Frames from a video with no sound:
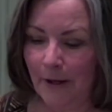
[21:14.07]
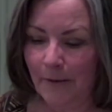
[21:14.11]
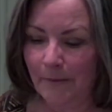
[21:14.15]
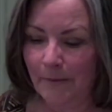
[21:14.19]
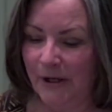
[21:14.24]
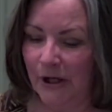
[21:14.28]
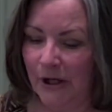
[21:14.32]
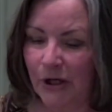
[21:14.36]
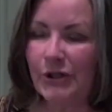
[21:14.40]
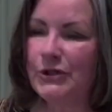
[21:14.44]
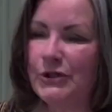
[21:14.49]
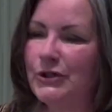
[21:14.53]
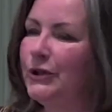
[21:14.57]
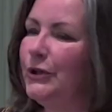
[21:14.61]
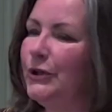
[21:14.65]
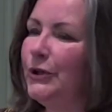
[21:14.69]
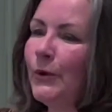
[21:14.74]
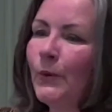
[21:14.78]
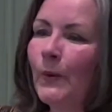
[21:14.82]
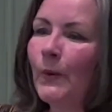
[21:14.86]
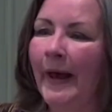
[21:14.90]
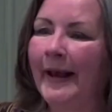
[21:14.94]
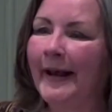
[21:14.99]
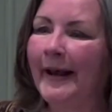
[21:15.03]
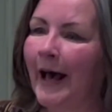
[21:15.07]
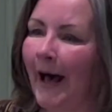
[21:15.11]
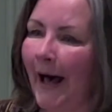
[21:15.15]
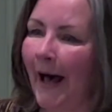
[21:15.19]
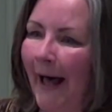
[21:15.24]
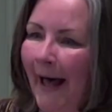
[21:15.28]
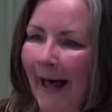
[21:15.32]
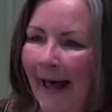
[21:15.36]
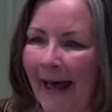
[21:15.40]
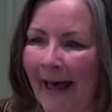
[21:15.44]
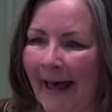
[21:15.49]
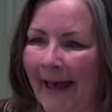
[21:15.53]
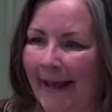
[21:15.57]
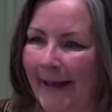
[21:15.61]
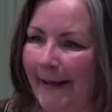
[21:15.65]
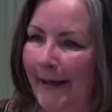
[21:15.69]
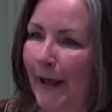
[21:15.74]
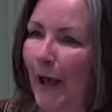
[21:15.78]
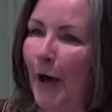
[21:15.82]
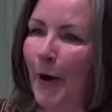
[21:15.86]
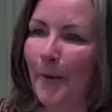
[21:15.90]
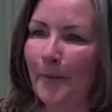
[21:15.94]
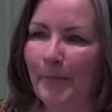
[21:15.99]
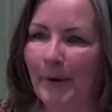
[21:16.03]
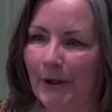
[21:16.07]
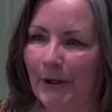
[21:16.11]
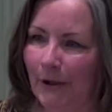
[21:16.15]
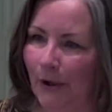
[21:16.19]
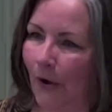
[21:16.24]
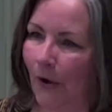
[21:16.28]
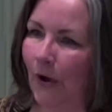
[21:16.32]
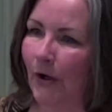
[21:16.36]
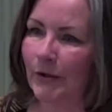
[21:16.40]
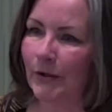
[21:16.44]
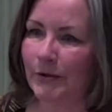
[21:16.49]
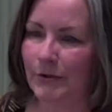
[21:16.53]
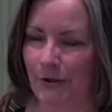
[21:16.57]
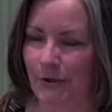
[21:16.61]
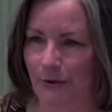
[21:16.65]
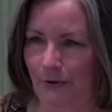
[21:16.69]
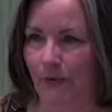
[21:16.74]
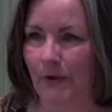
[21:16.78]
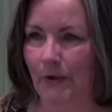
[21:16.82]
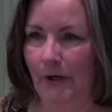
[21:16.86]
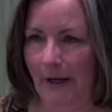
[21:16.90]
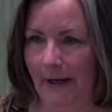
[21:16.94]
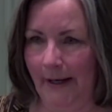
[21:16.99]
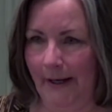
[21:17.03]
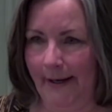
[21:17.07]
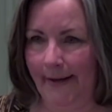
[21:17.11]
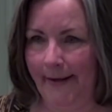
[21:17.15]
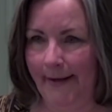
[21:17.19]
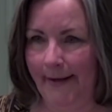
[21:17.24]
Because you and I belong to God.